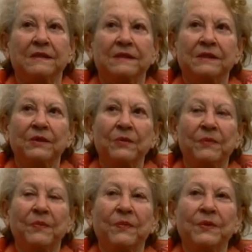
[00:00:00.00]
So
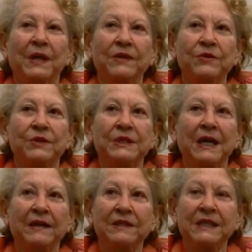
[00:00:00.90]
you could
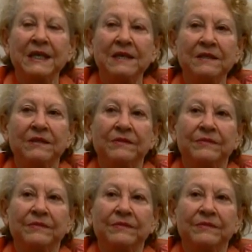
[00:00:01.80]
not send